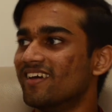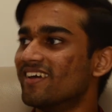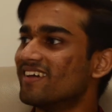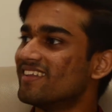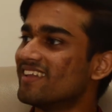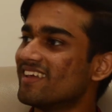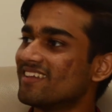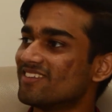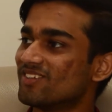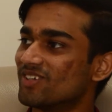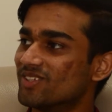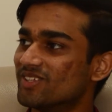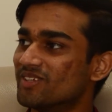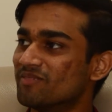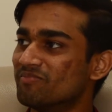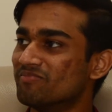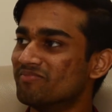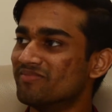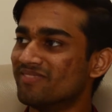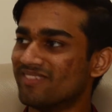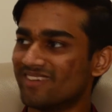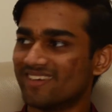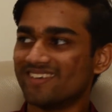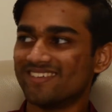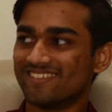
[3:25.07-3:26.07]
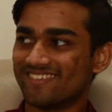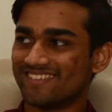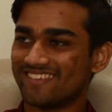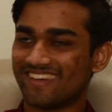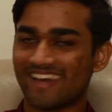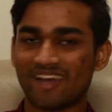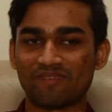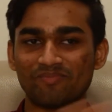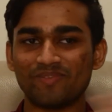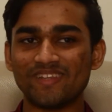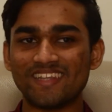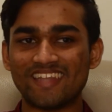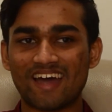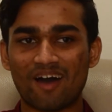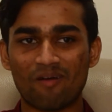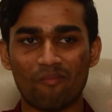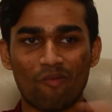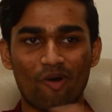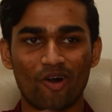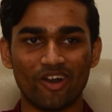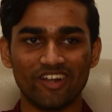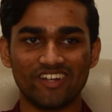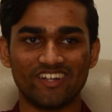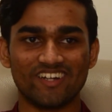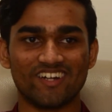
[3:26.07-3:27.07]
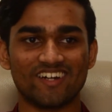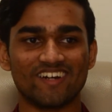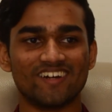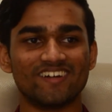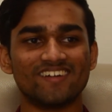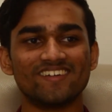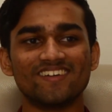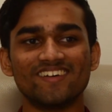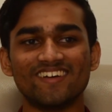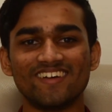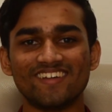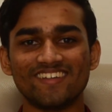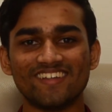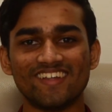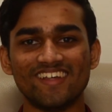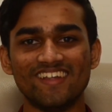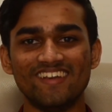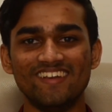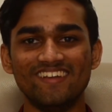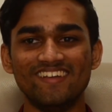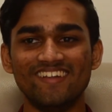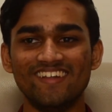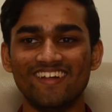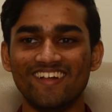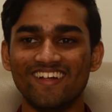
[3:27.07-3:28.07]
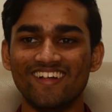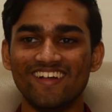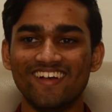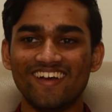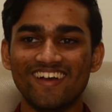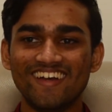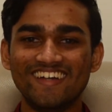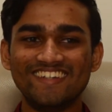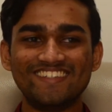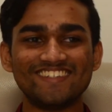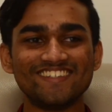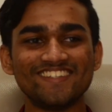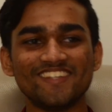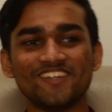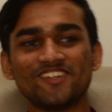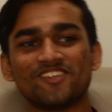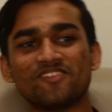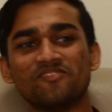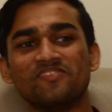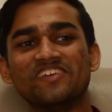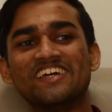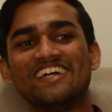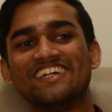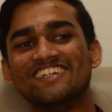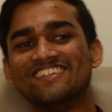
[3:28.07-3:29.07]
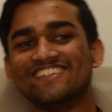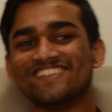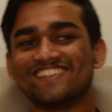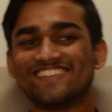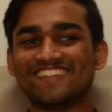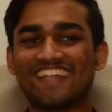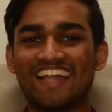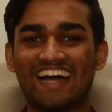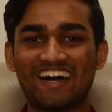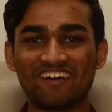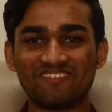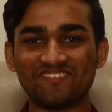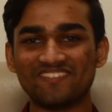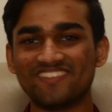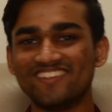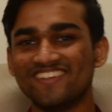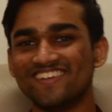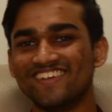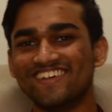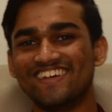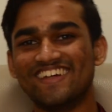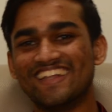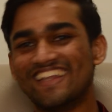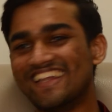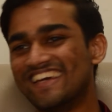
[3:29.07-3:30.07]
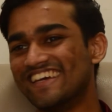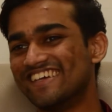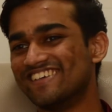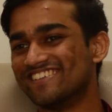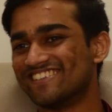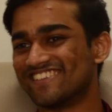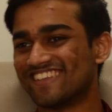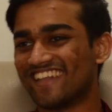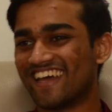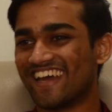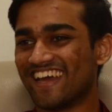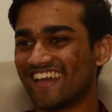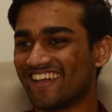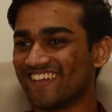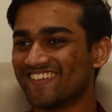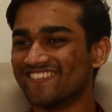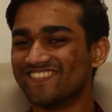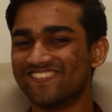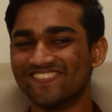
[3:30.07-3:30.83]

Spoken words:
And I told him I play the harmonica, and then he just looked at me and he just laughed, and then he was like,